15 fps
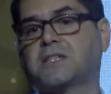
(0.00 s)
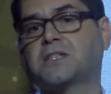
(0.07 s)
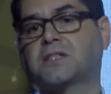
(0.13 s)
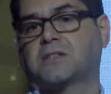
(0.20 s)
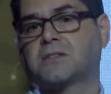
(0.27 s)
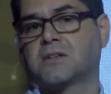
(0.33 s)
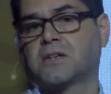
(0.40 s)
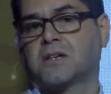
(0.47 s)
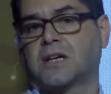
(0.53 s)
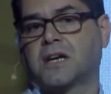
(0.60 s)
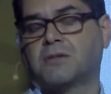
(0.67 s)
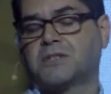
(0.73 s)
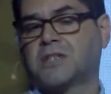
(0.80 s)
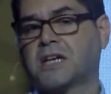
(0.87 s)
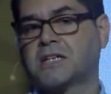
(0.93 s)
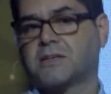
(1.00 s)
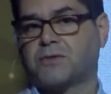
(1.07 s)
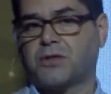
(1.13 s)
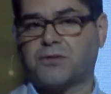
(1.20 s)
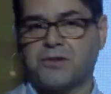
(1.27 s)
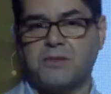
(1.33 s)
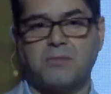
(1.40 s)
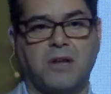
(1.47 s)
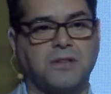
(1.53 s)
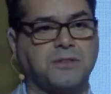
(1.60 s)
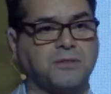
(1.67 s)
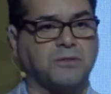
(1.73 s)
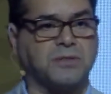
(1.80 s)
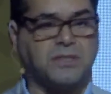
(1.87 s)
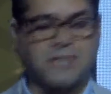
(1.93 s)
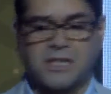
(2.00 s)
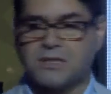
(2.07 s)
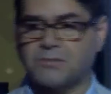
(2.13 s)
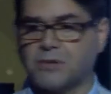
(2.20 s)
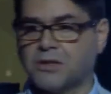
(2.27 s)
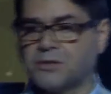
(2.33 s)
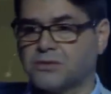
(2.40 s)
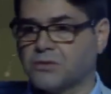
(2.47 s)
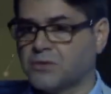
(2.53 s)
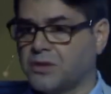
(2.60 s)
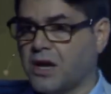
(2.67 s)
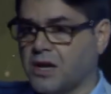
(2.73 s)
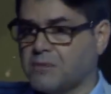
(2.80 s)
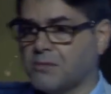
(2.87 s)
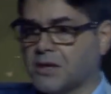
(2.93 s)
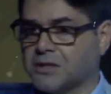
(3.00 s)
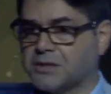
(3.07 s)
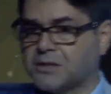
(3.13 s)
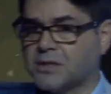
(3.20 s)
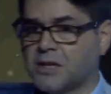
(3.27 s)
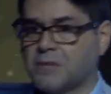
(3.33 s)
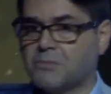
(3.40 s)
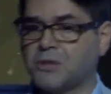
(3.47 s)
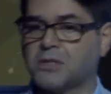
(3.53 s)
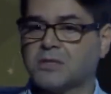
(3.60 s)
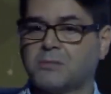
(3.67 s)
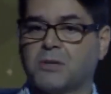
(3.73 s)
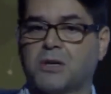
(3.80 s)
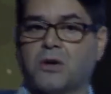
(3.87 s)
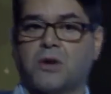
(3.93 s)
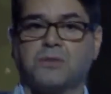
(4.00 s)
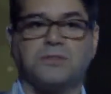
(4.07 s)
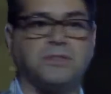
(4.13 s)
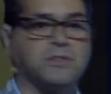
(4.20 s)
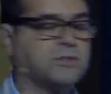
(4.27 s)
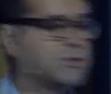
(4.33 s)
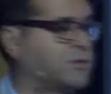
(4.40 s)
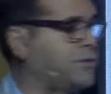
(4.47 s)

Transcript: It would change every 3 months or 6 months or 9 months because there'd be a constant sort